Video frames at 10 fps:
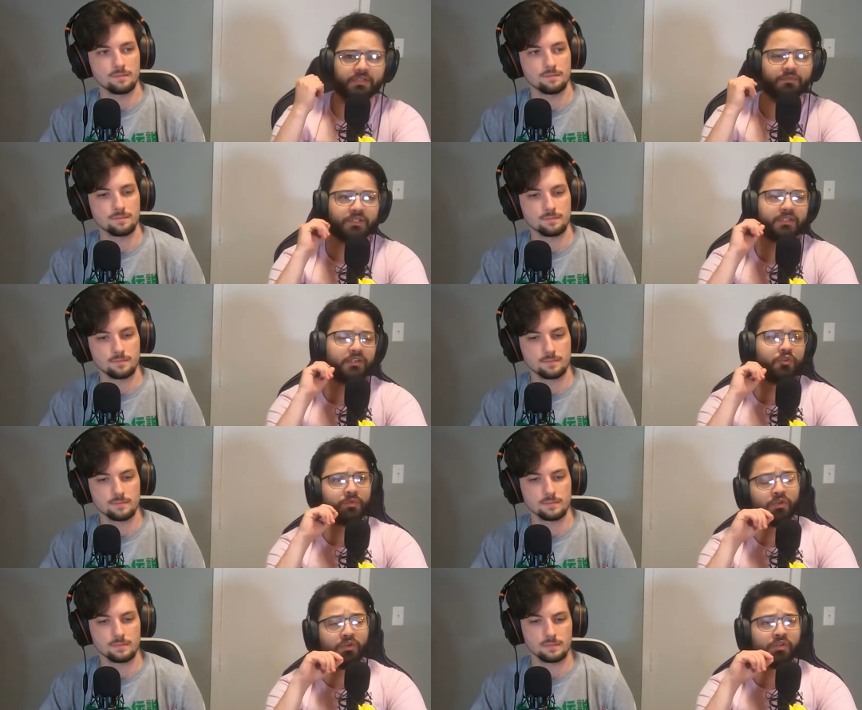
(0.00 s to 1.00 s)
Speaker 1: they released it a little
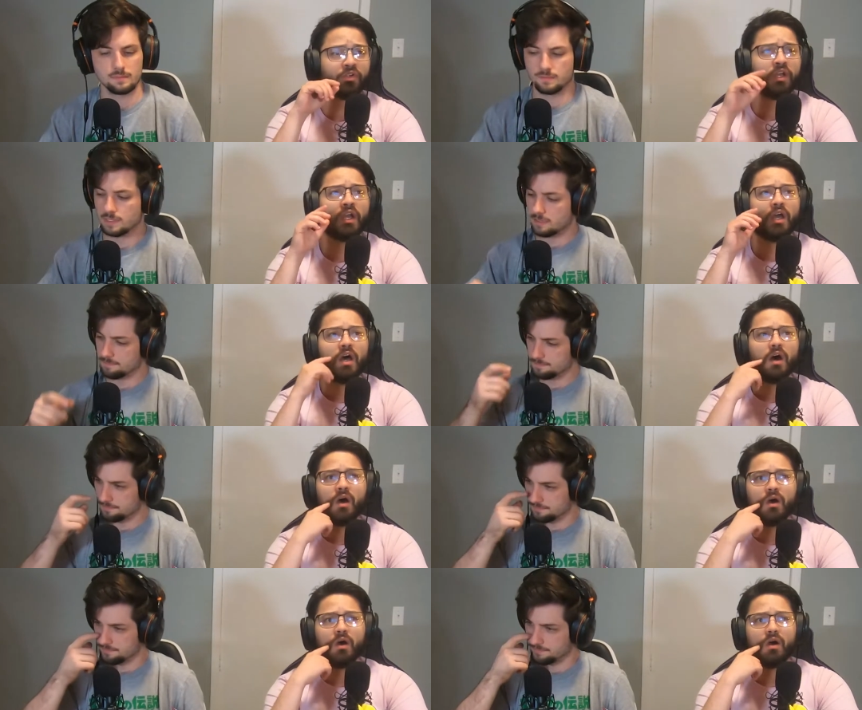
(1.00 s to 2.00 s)
bit earlier. Yep.
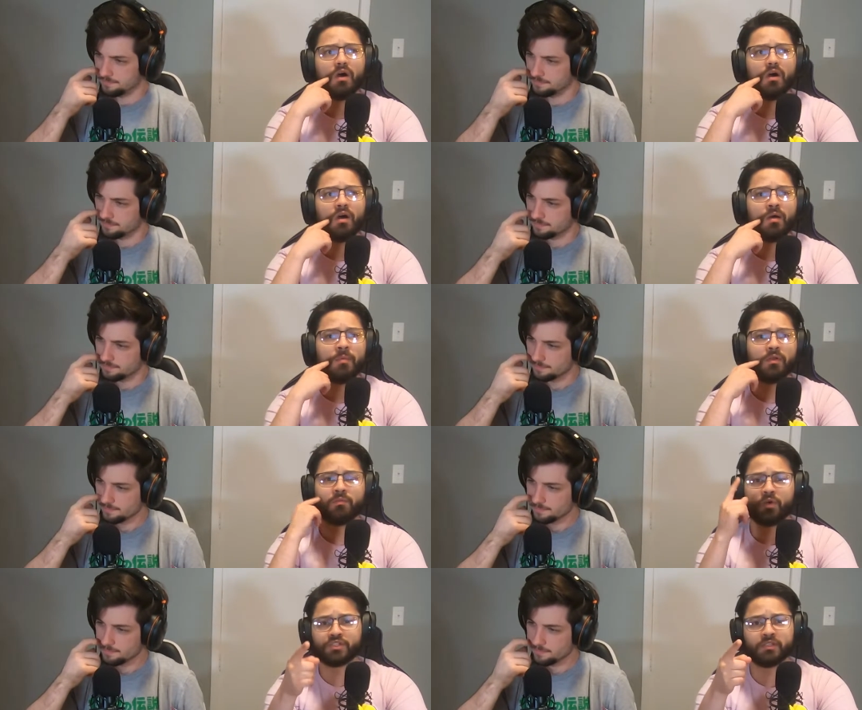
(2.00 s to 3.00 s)
Uh,
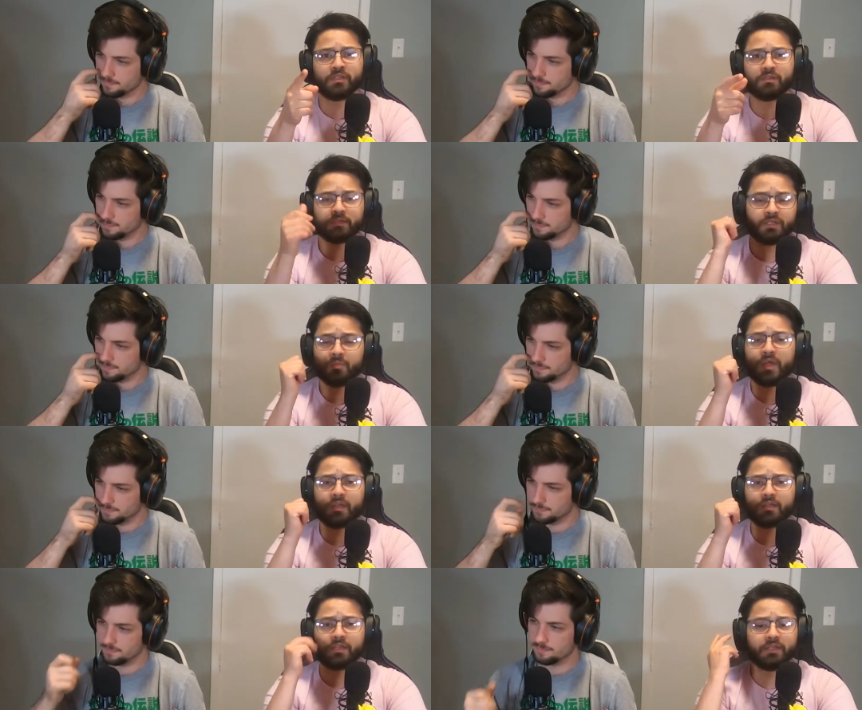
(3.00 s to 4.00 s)
but watch it there, then come
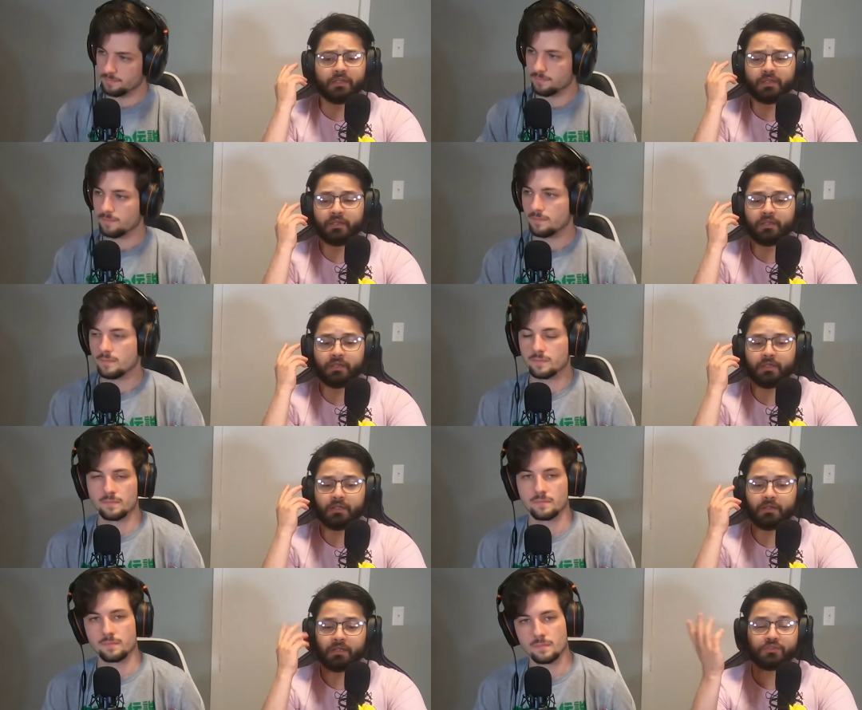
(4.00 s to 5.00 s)
back
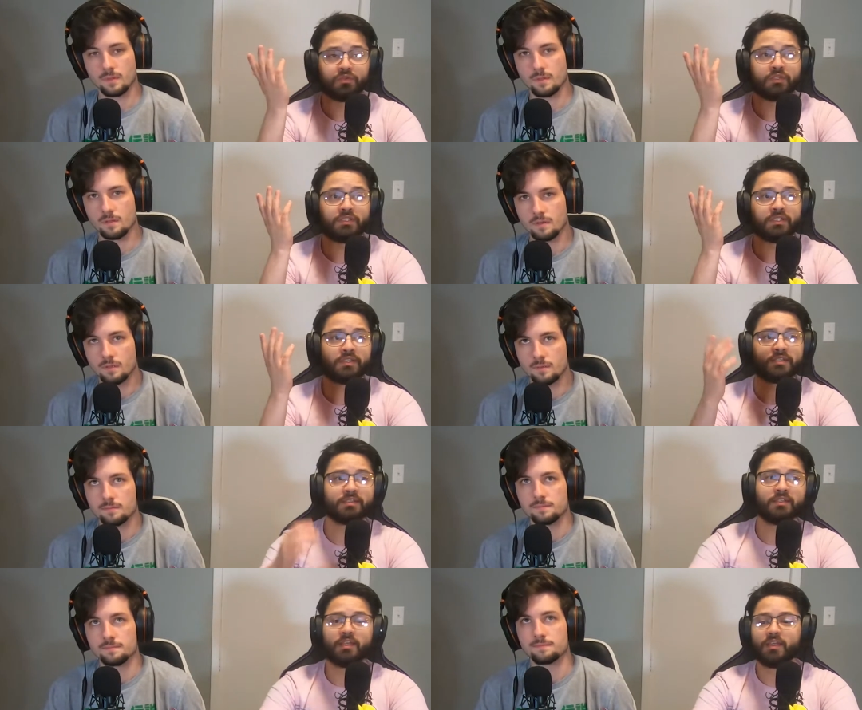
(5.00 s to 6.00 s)
and enjoy
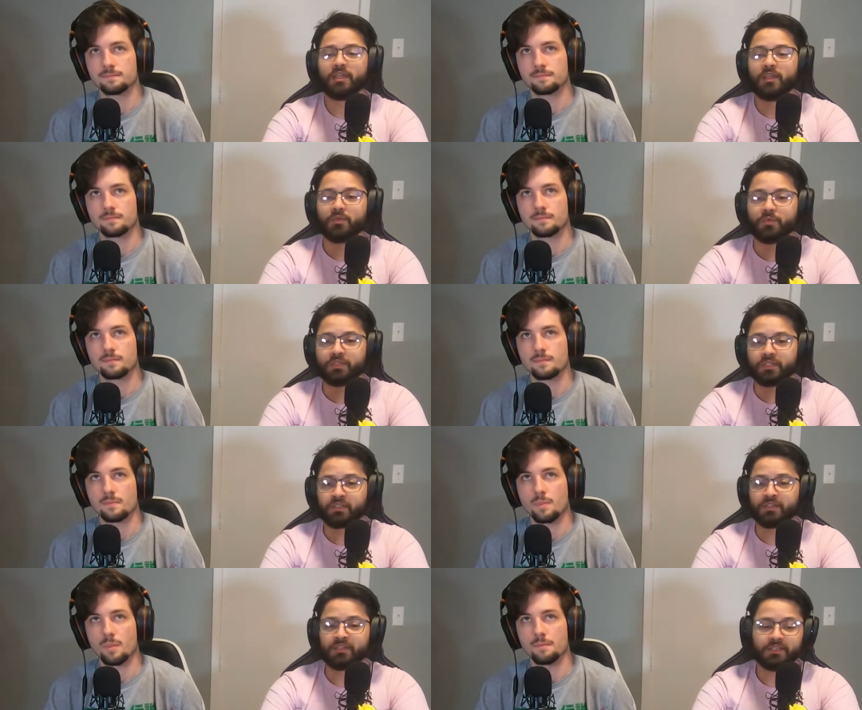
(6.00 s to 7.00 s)
this
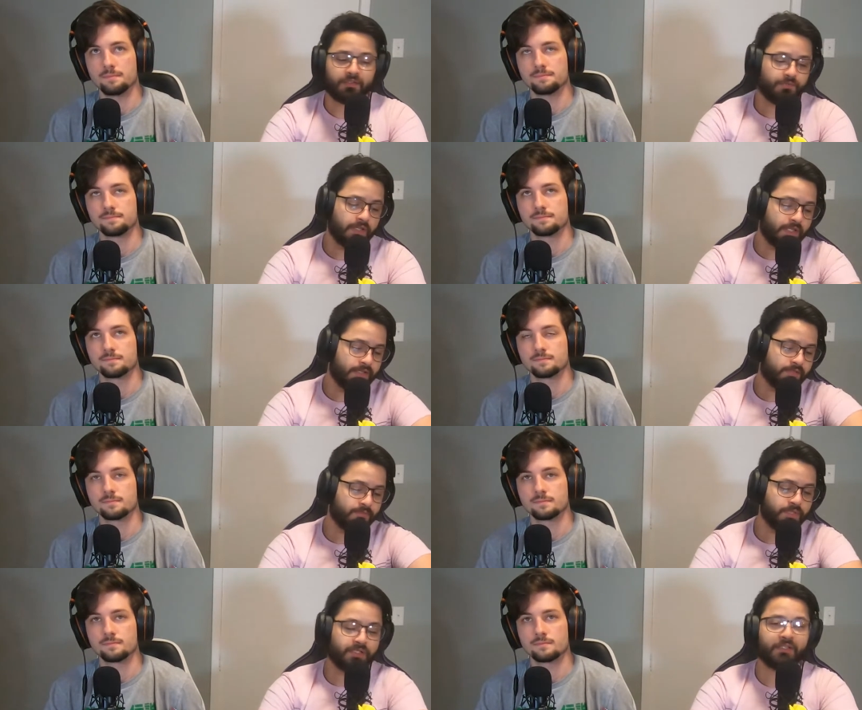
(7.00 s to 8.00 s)
ridiculousness of last
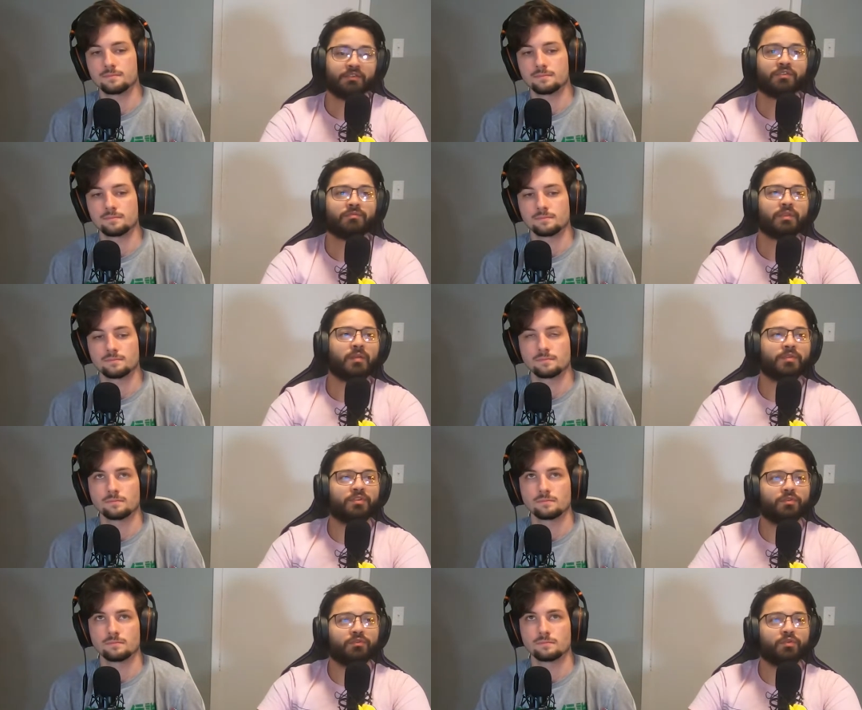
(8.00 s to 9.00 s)
minute
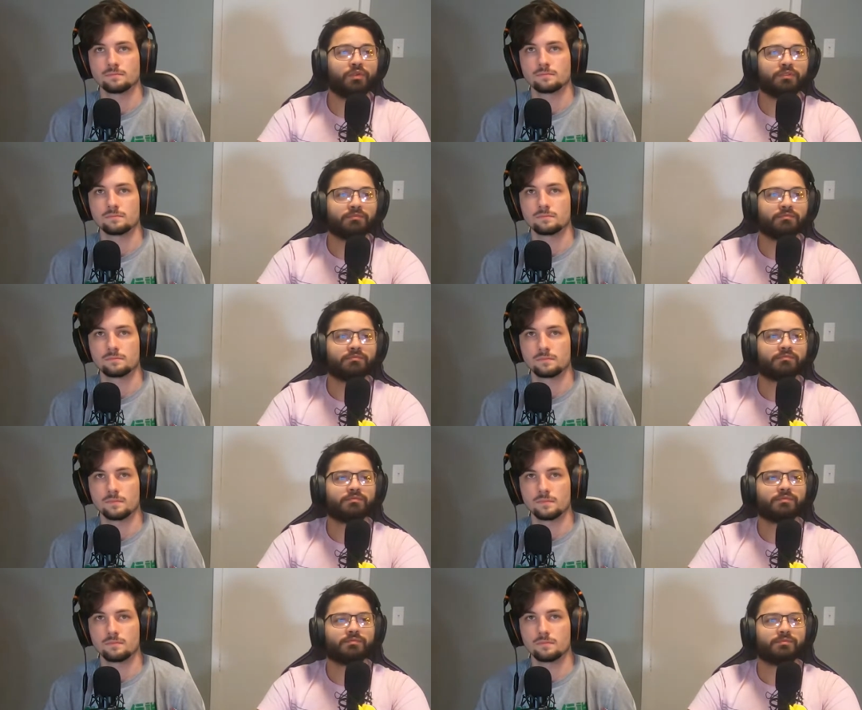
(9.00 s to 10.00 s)
episode doing.
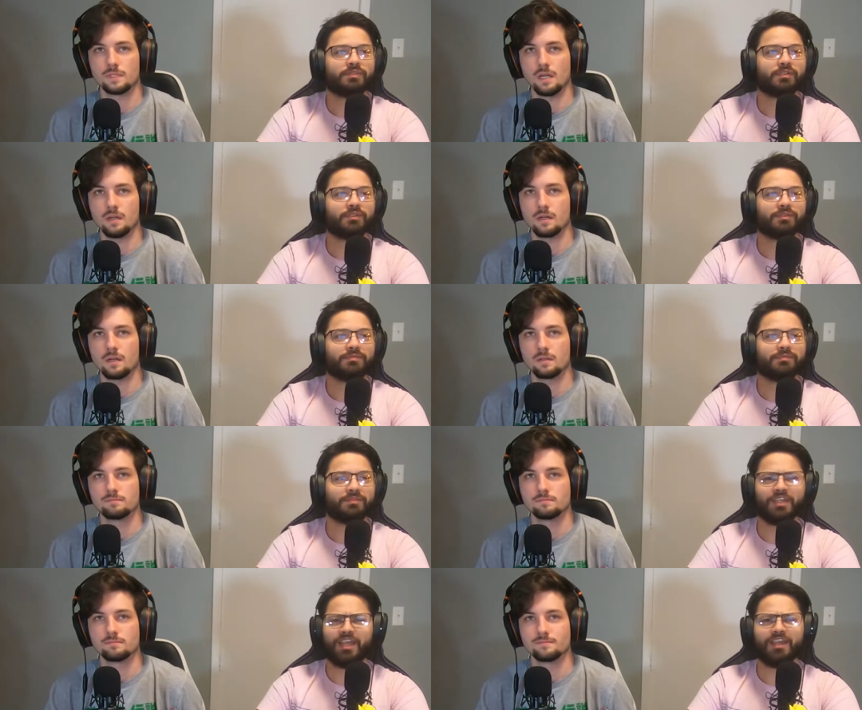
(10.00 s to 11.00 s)
Yeah.
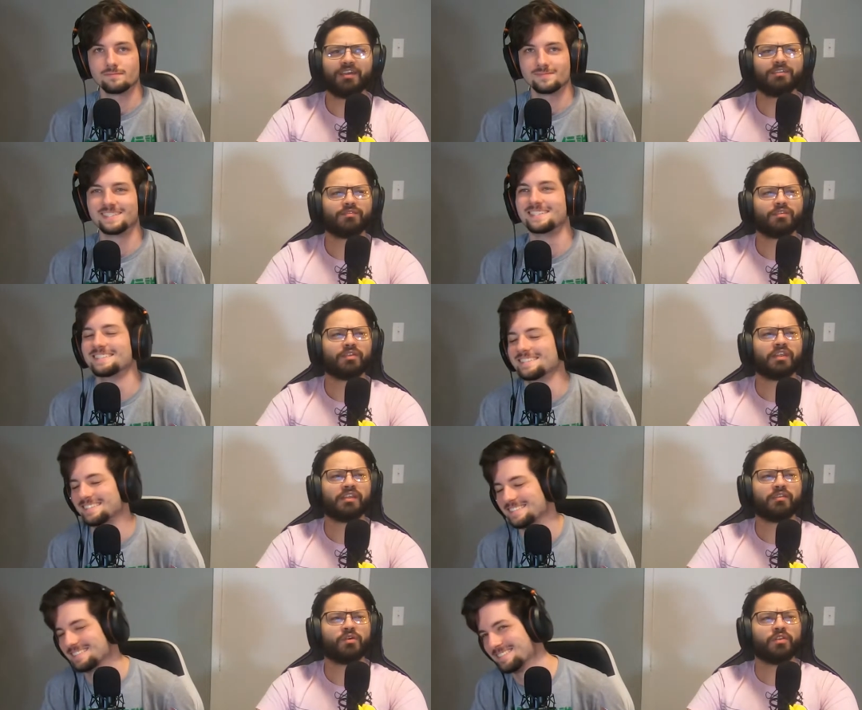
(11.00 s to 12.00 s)
Yeah. Clicking
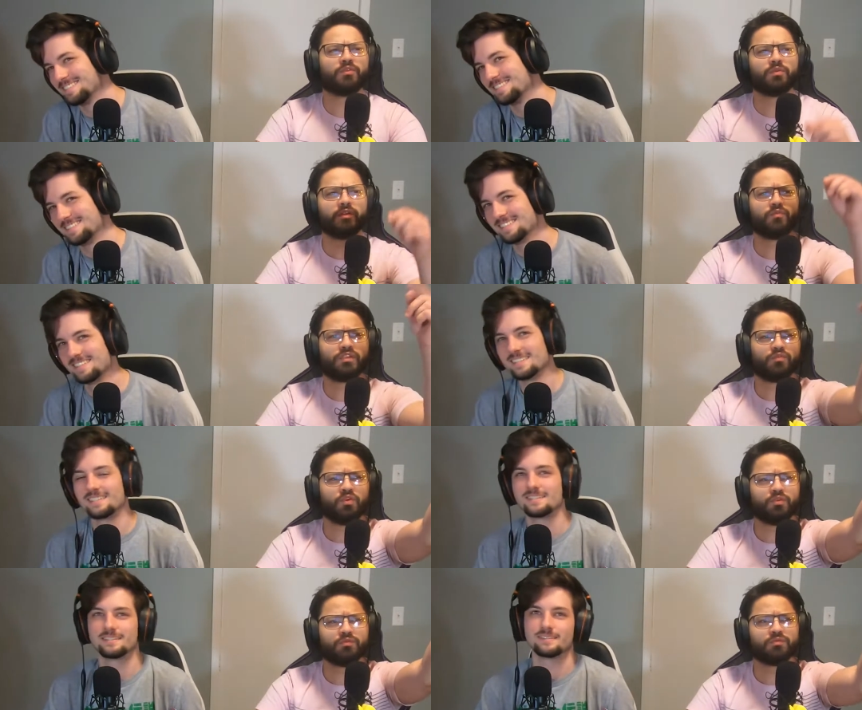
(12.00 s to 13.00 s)
in one, two, and we
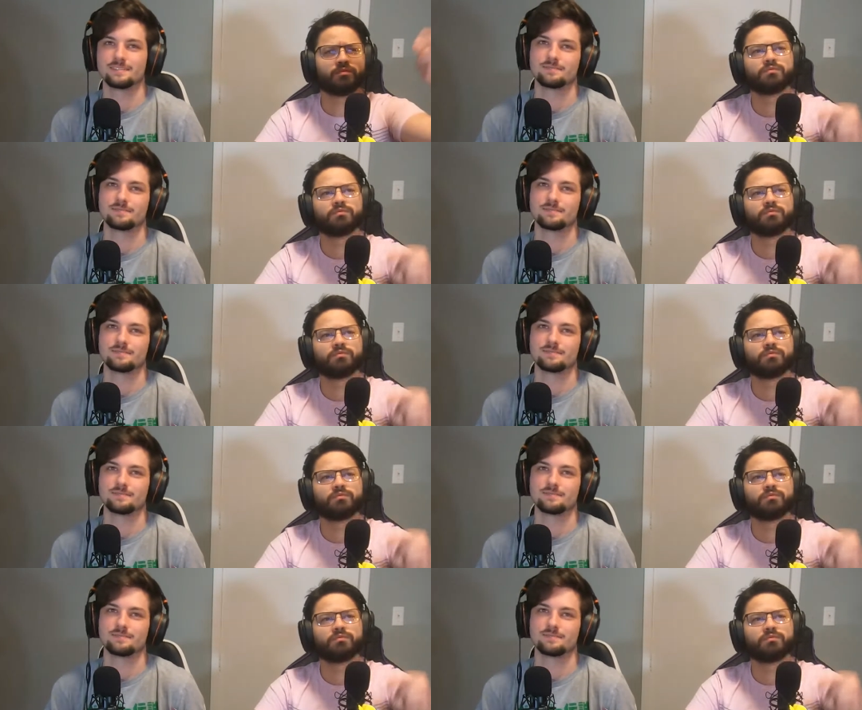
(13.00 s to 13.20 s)
whoa.